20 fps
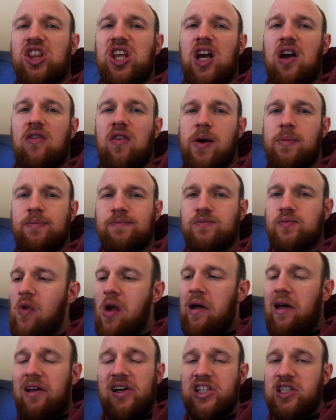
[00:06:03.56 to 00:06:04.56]
you think of it.
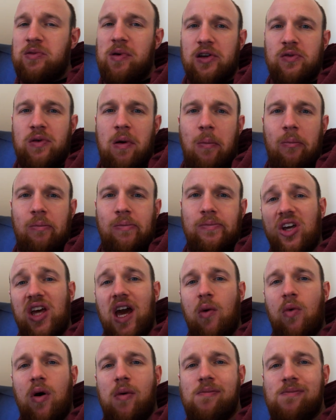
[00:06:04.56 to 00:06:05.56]
I think it's the best one.
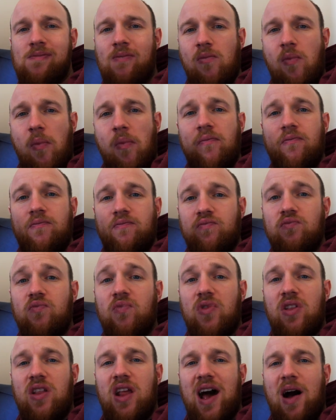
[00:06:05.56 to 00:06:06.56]
Get one.
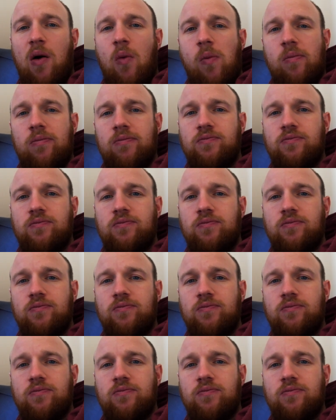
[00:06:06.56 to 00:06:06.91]
Now.